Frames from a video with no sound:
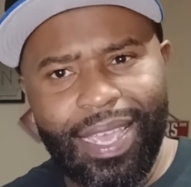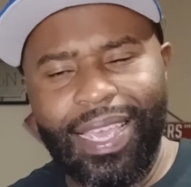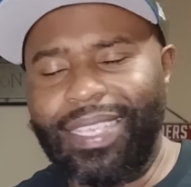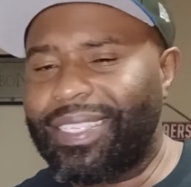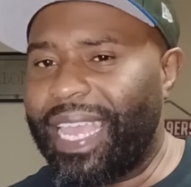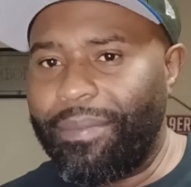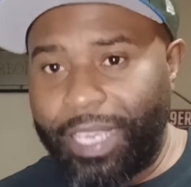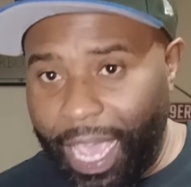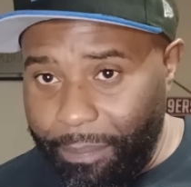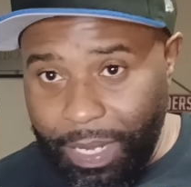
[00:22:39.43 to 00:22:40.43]
His name
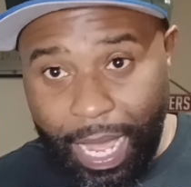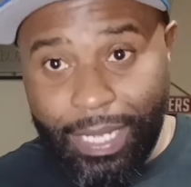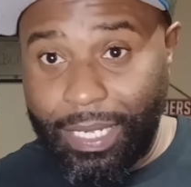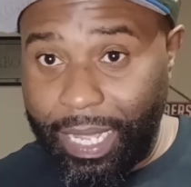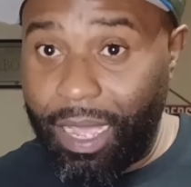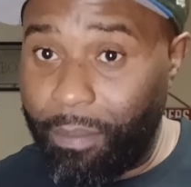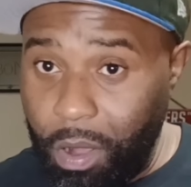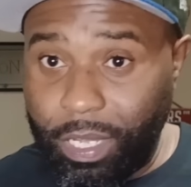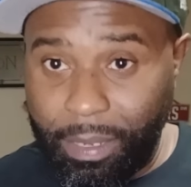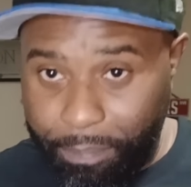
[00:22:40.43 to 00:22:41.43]
can't be like the damn
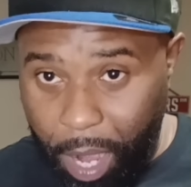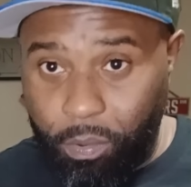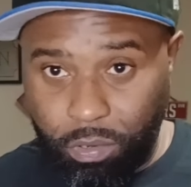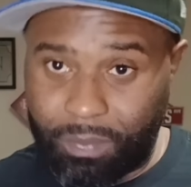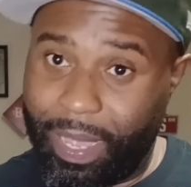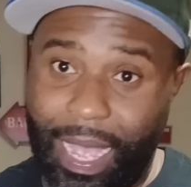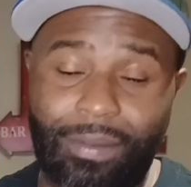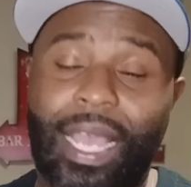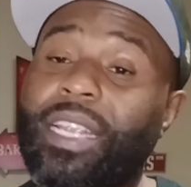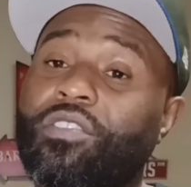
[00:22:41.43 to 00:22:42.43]
monkey, Bubbles, man. I was
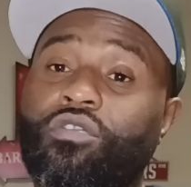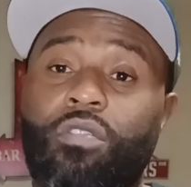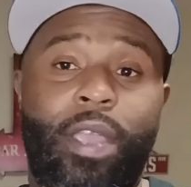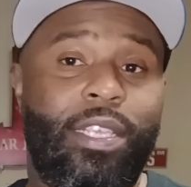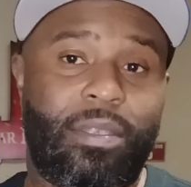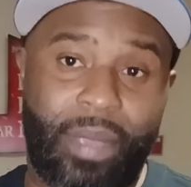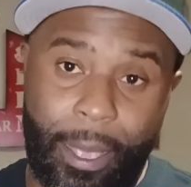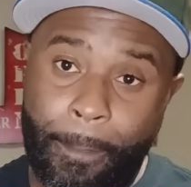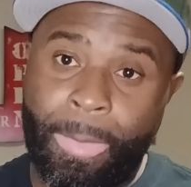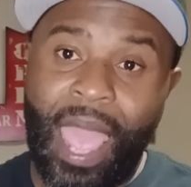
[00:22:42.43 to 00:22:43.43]
like, this is crazy,
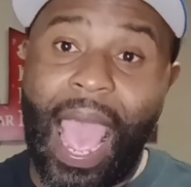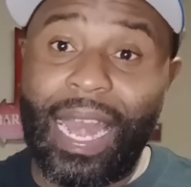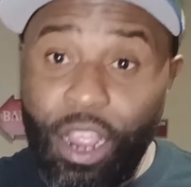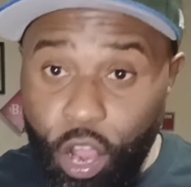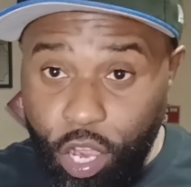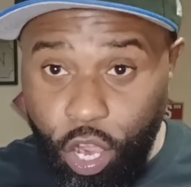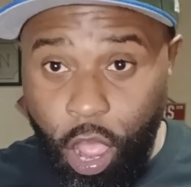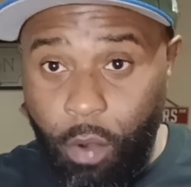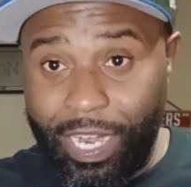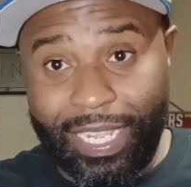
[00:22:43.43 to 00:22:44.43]
man. I done heard it
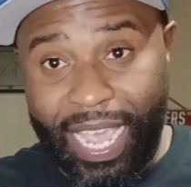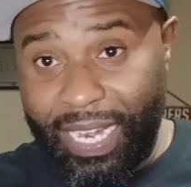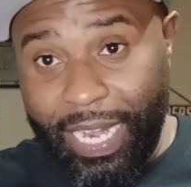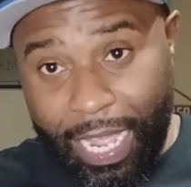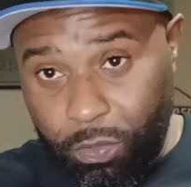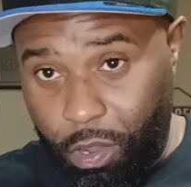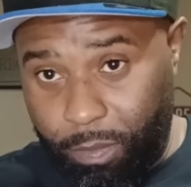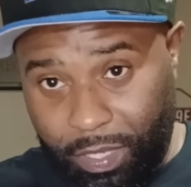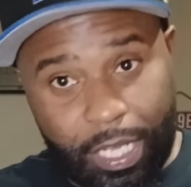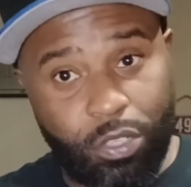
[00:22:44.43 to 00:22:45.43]
all when it came to names with
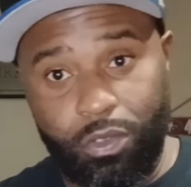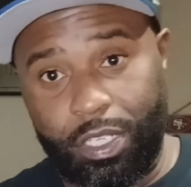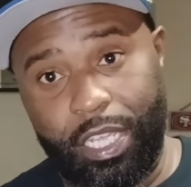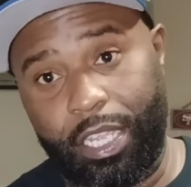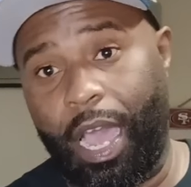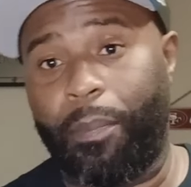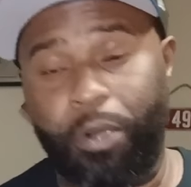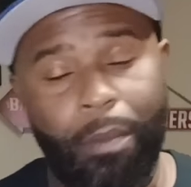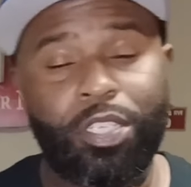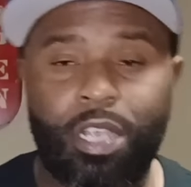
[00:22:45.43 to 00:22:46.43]
homosexuals in there, y'all. I
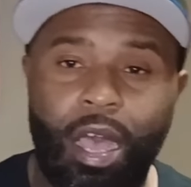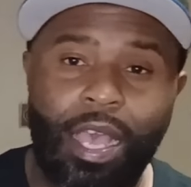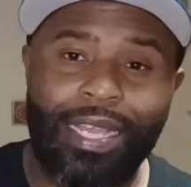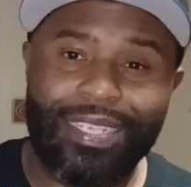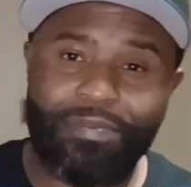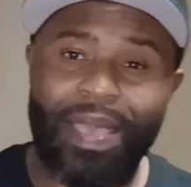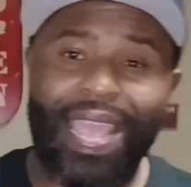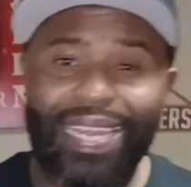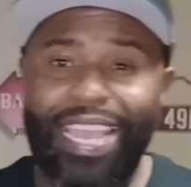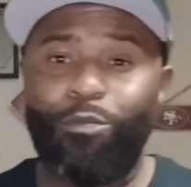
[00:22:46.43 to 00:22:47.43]
promise y'all. This
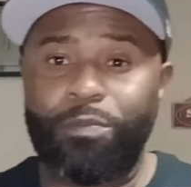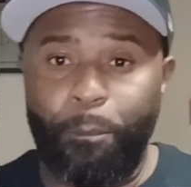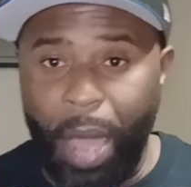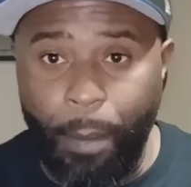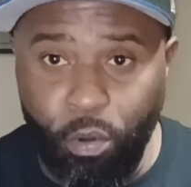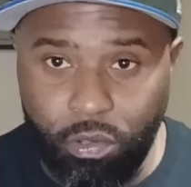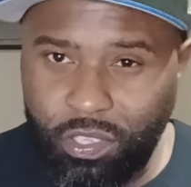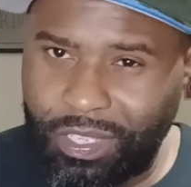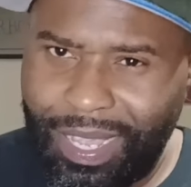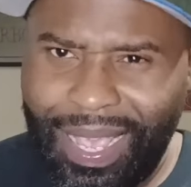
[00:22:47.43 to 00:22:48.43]
man's name was
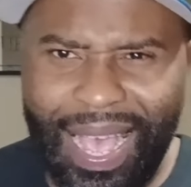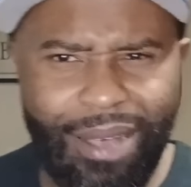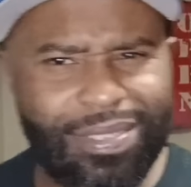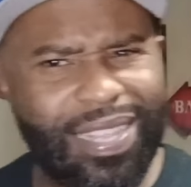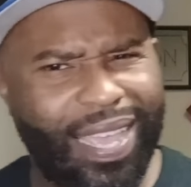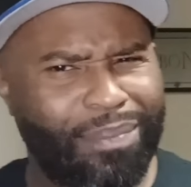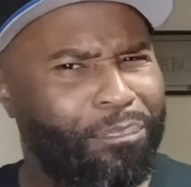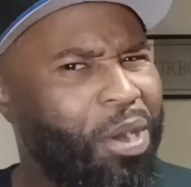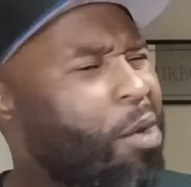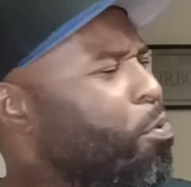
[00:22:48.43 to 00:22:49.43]
Bubbles. I was like,
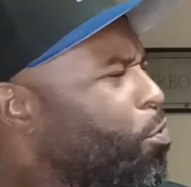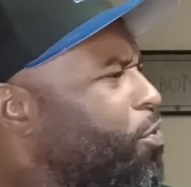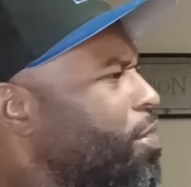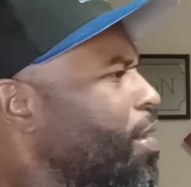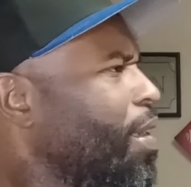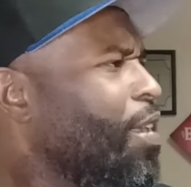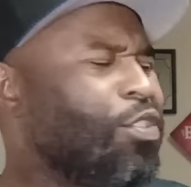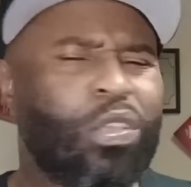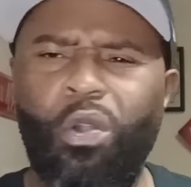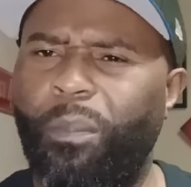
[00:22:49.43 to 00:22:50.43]
Bubbles.
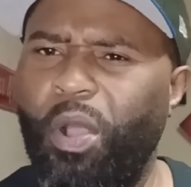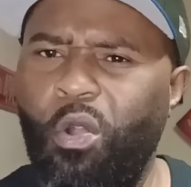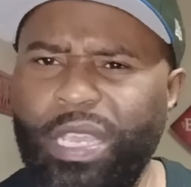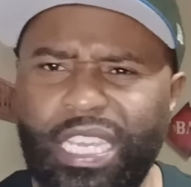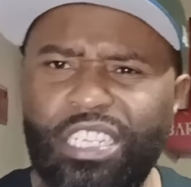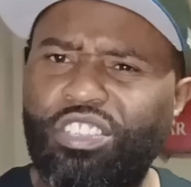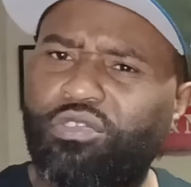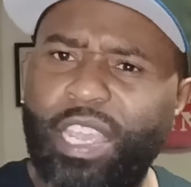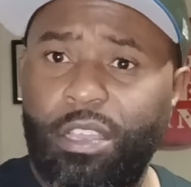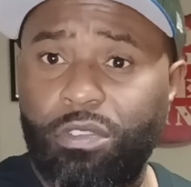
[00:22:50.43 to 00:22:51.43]
So boom, he get his
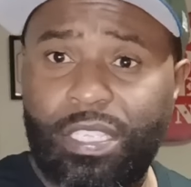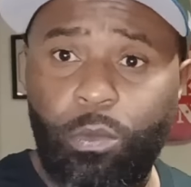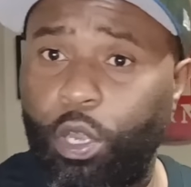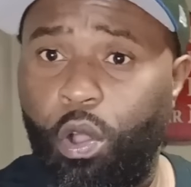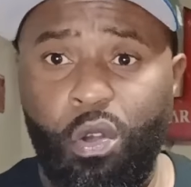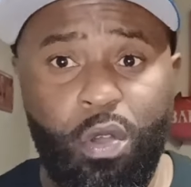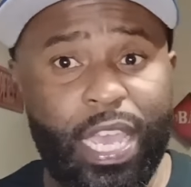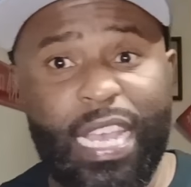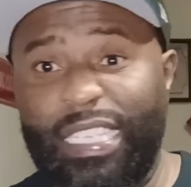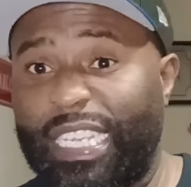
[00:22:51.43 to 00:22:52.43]
tray, he go sit with the old
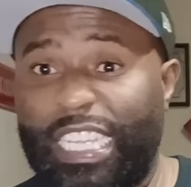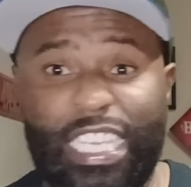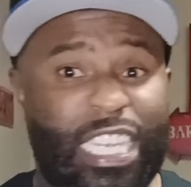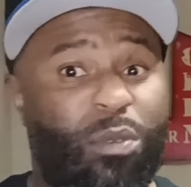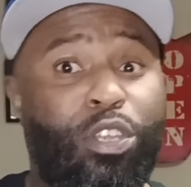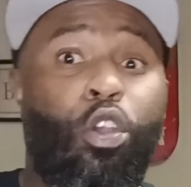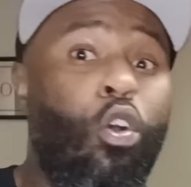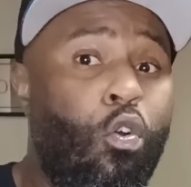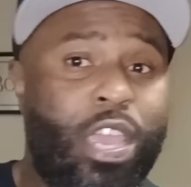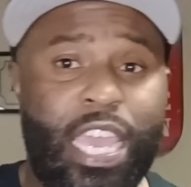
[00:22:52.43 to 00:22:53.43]
heads, he get to kicking it with the
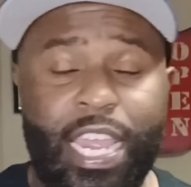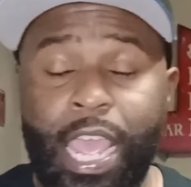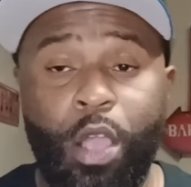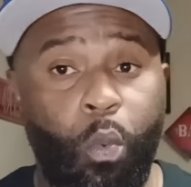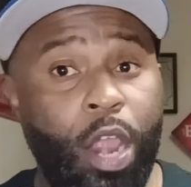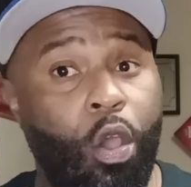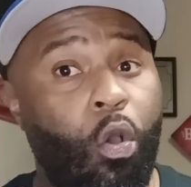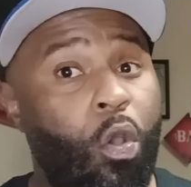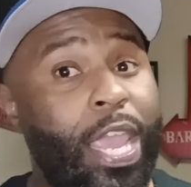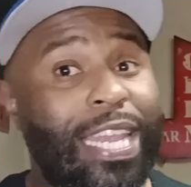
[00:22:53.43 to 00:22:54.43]
old head. One
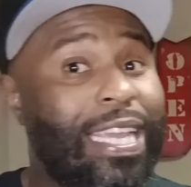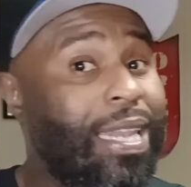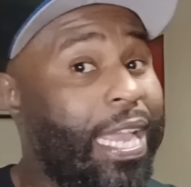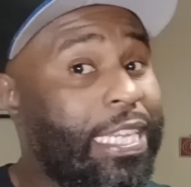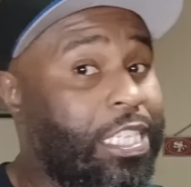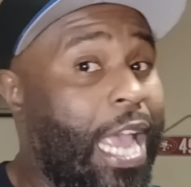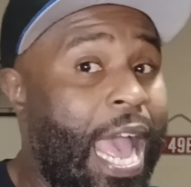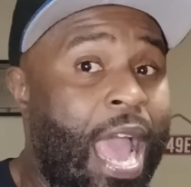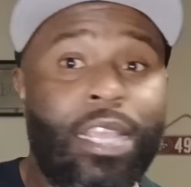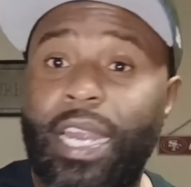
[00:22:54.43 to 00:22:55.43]
old head looking like he
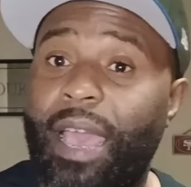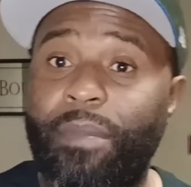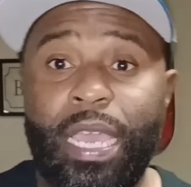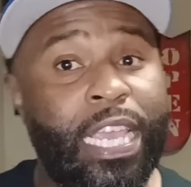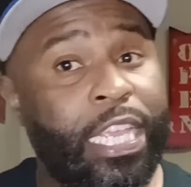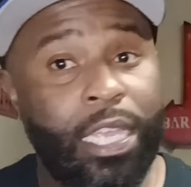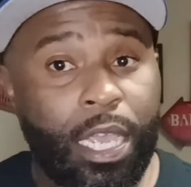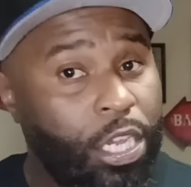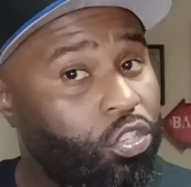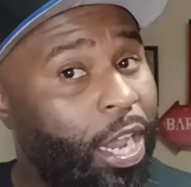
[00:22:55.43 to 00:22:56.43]
jive, you know what I mean?
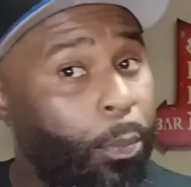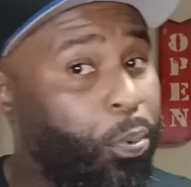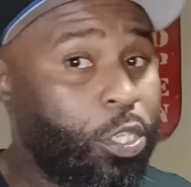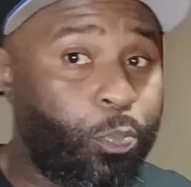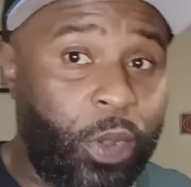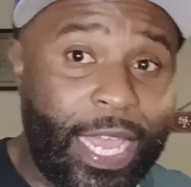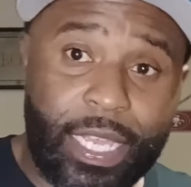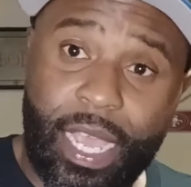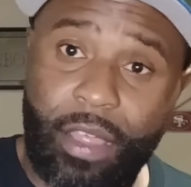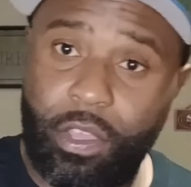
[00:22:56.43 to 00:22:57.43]
Trying to put his play
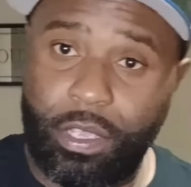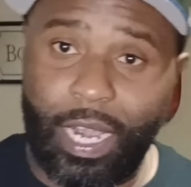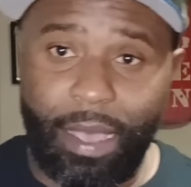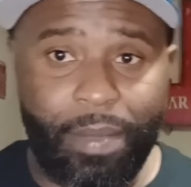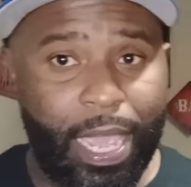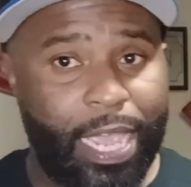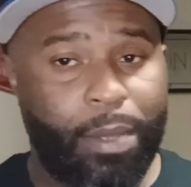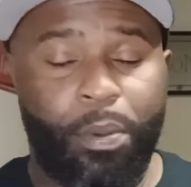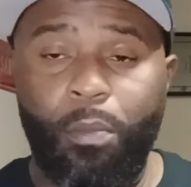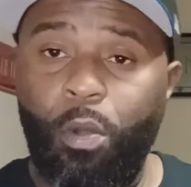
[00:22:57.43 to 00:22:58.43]
together, you know what I mean?
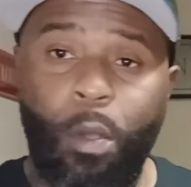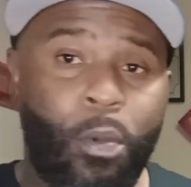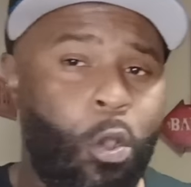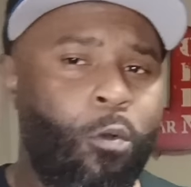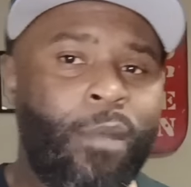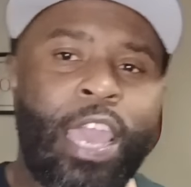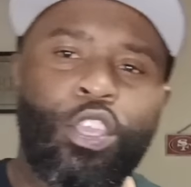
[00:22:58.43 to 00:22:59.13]
Boom, boom, boom, boom.